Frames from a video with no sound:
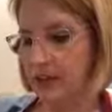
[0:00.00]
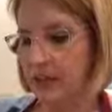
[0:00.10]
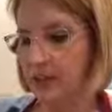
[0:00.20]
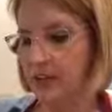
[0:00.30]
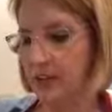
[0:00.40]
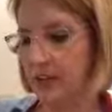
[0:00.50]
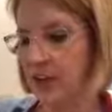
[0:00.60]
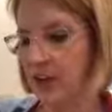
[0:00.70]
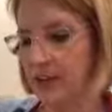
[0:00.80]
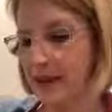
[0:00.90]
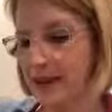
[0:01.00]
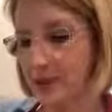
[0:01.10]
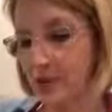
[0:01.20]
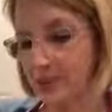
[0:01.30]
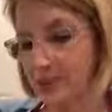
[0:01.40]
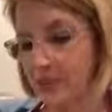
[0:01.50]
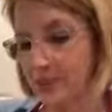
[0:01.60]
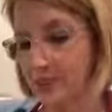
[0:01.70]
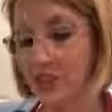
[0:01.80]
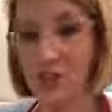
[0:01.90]
So we've already made 2
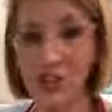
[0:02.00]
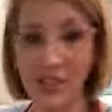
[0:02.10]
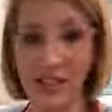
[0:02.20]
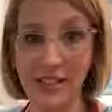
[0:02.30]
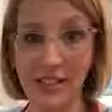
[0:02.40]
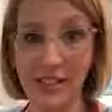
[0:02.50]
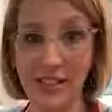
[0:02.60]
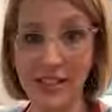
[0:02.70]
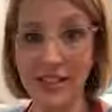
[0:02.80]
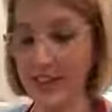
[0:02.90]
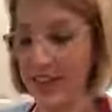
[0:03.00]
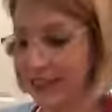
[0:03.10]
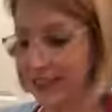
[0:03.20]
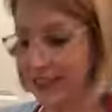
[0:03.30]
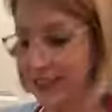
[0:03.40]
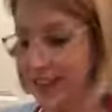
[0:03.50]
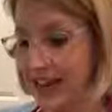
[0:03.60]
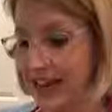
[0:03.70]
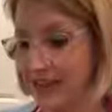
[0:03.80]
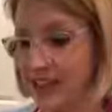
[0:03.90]
substitutions to this, so
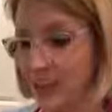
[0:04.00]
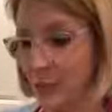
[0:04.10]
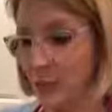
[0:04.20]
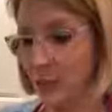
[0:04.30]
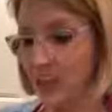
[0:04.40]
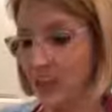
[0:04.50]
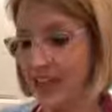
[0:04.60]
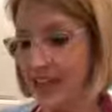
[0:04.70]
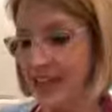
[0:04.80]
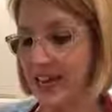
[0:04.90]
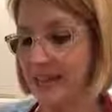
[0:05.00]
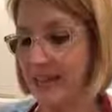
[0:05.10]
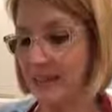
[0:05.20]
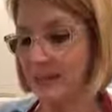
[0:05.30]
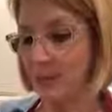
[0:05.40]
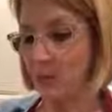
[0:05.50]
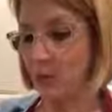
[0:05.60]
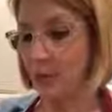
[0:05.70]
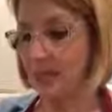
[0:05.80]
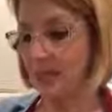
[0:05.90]
that's a really adaptable
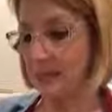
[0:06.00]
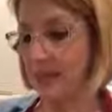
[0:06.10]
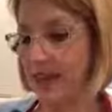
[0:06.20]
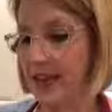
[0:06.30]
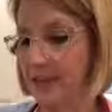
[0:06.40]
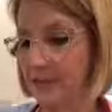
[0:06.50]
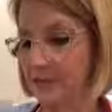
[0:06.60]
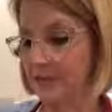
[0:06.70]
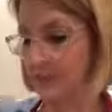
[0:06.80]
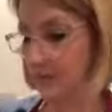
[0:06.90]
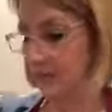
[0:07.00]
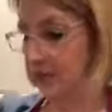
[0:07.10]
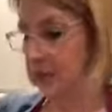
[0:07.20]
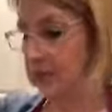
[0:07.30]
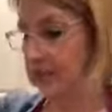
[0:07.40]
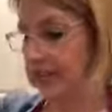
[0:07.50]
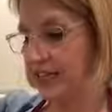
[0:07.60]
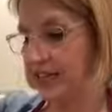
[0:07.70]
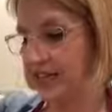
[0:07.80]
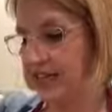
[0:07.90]
recipe. We've got a
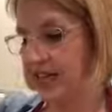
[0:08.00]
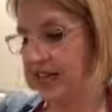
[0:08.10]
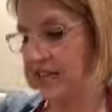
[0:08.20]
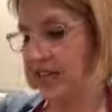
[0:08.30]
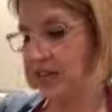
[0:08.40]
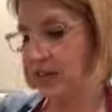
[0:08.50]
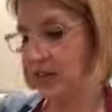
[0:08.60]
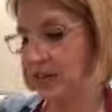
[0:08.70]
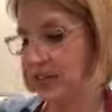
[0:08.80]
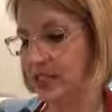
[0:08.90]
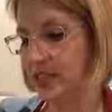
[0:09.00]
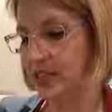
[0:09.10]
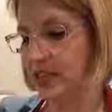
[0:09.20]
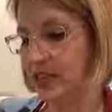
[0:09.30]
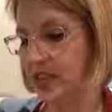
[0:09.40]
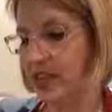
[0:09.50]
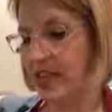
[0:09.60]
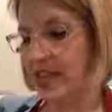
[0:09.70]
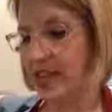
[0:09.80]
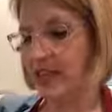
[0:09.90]
different kind of oat,
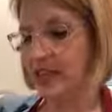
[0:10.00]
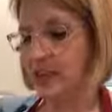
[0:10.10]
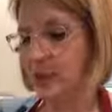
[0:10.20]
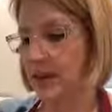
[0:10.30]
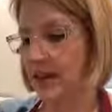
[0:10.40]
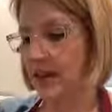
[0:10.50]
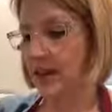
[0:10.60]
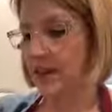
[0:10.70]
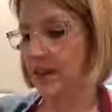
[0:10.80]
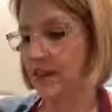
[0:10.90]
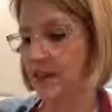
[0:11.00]
and we have